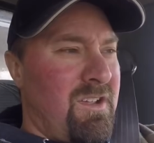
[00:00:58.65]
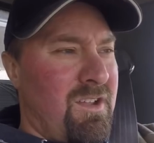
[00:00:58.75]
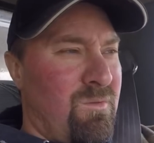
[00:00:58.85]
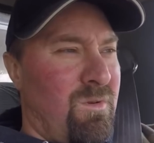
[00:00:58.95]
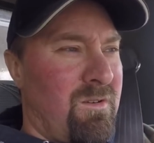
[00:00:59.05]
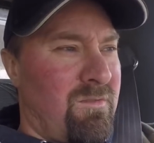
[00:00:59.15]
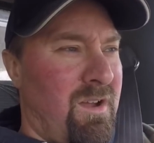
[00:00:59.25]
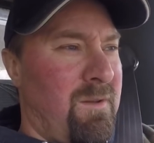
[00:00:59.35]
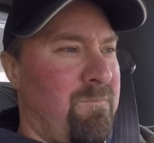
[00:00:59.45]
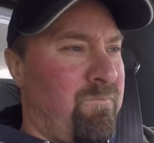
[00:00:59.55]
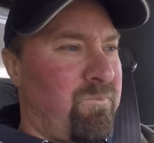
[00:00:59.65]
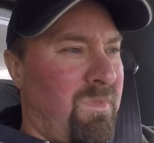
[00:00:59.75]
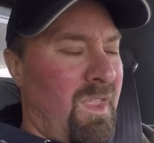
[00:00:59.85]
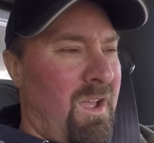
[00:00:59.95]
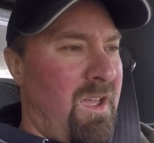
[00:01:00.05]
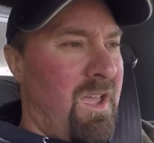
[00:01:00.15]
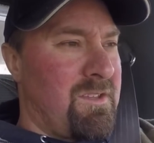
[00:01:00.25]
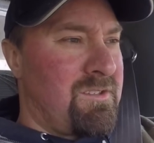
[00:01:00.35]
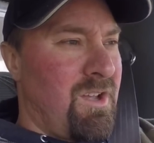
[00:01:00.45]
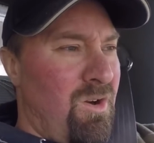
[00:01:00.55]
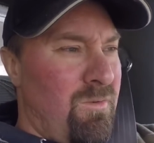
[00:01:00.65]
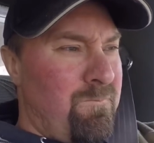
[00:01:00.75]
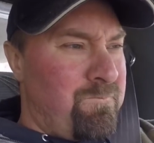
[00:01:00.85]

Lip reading: going to work right. And so